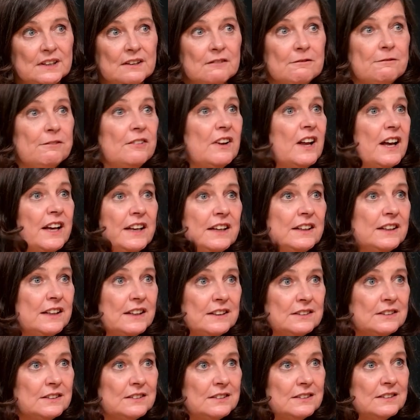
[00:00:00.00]
flying
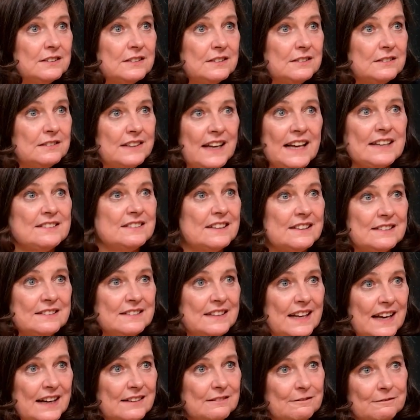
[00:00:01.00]
into
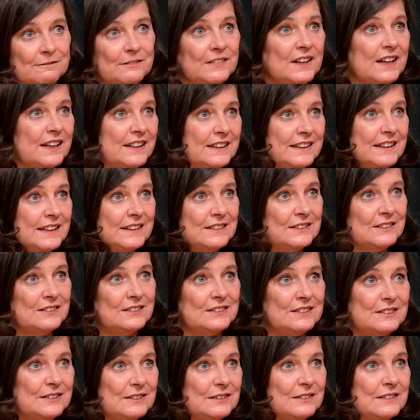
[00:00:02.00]
Kazakhstan, flying
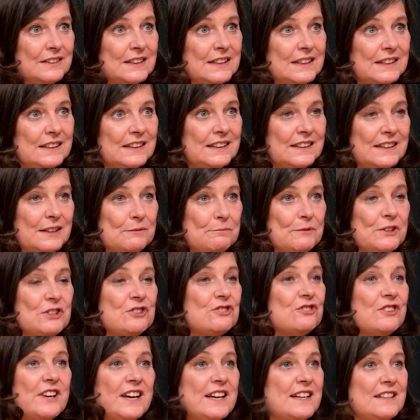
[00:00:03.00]
into
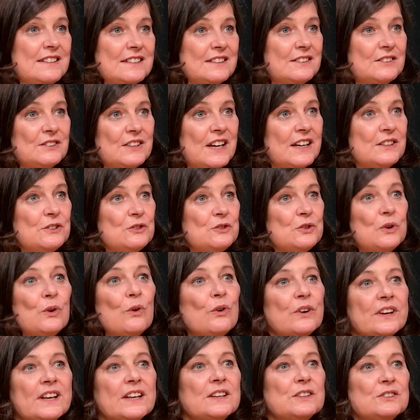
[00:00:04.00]
Madrid and
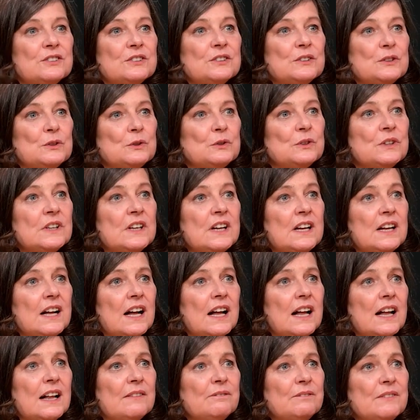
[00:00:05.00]
talking to
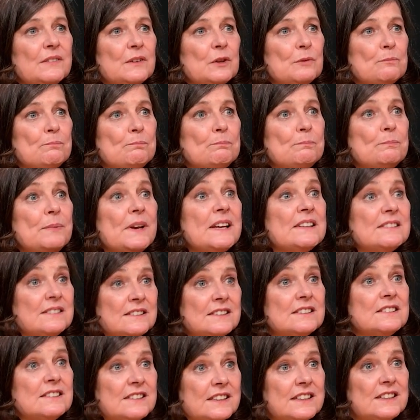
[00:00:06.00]

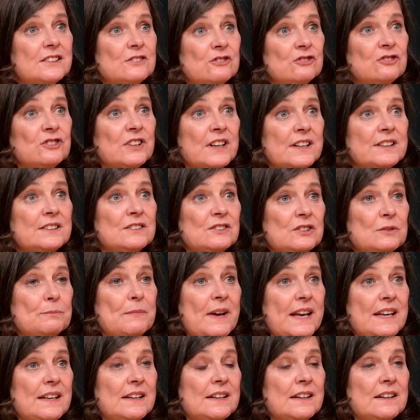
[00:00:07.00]
businesses trying to
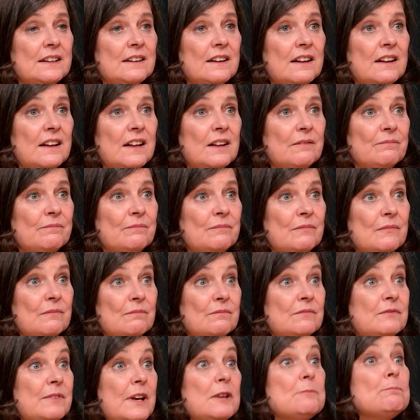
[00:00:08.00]
make
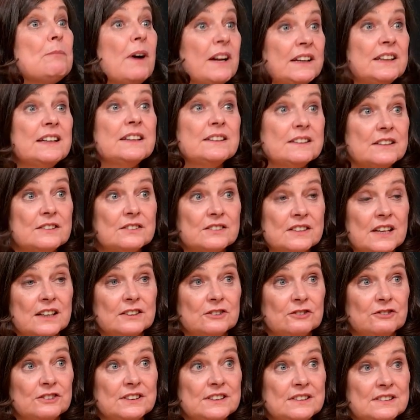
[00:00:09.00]
big money in those
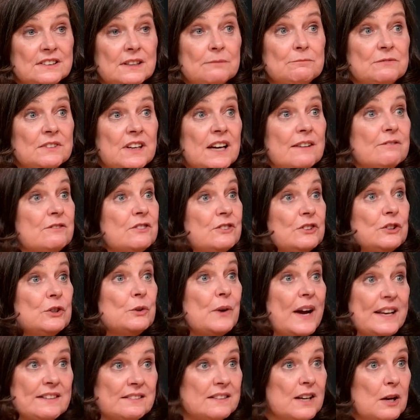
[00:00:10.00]
countries, sometimes
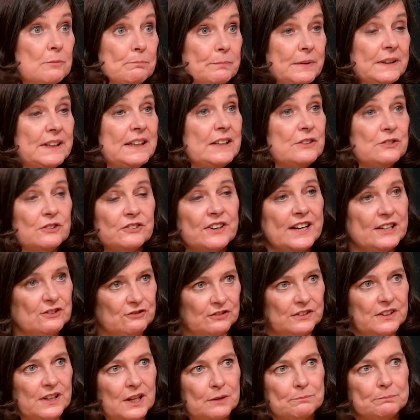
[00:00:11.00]
US companies or
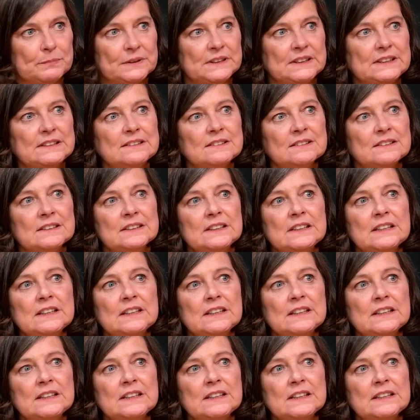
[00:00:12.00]
Asian companies.